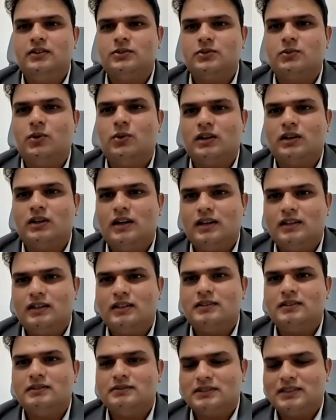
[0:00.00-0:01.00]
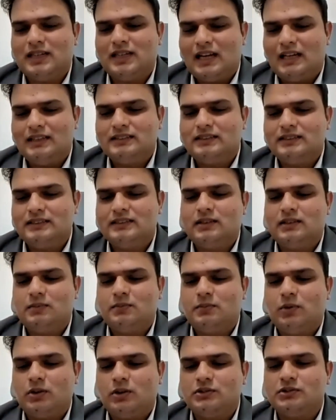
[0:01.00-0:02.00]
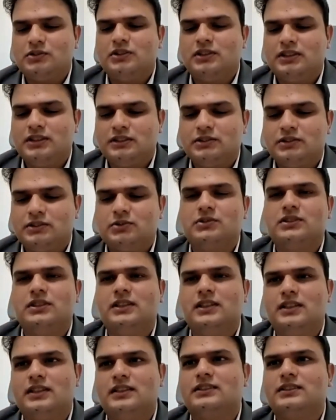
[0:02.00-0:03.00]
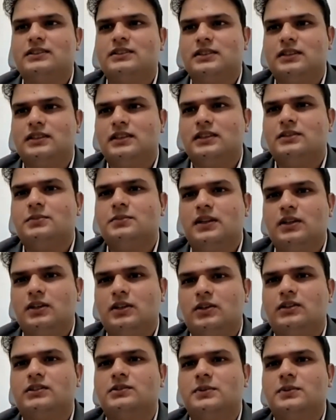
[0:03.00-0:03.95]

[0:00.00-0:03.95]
So what are the challenges and opportunities you see in this particular